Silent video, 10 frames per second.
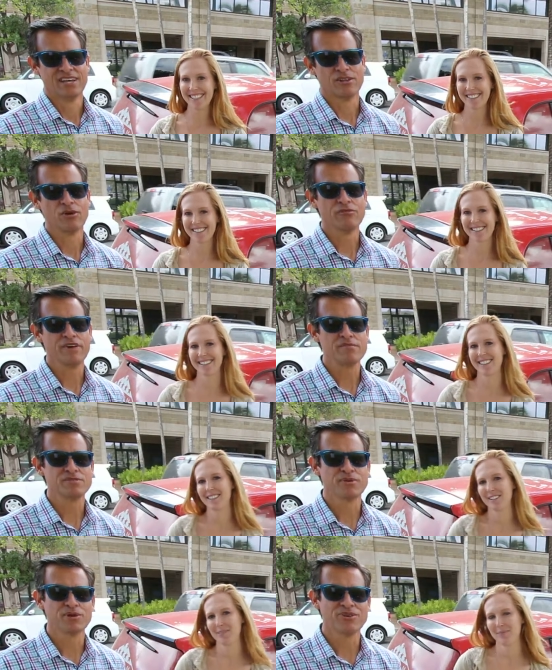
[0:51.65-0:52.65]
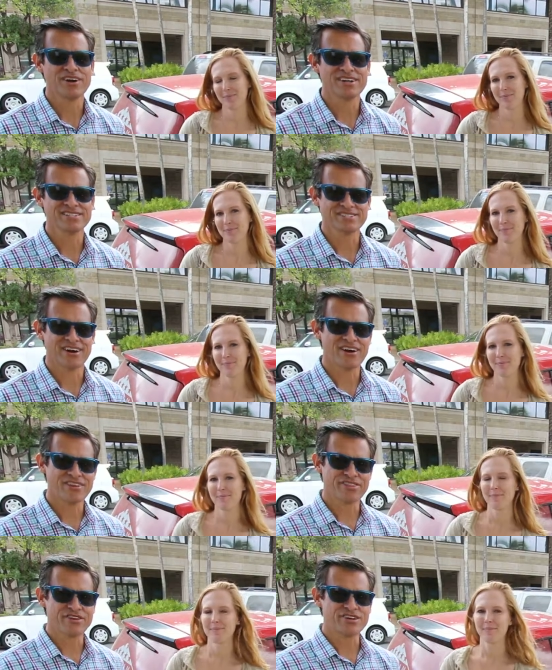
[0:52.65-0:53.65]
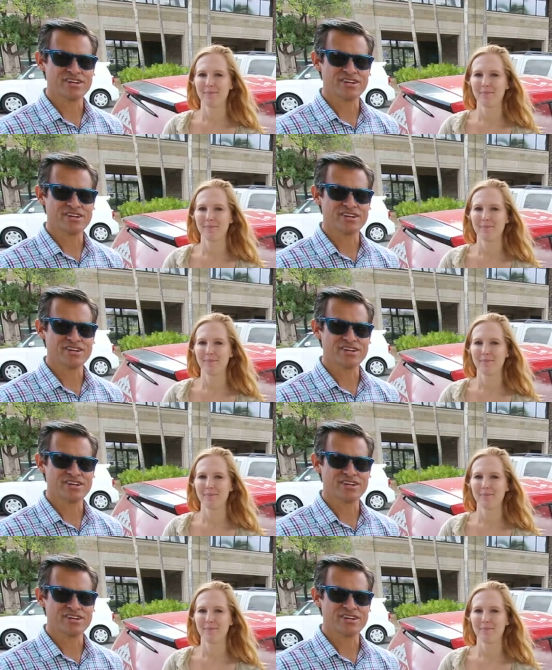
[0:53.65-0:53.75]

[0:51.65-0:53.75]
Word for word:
Speaker 1: The world famous balloon artist Arthur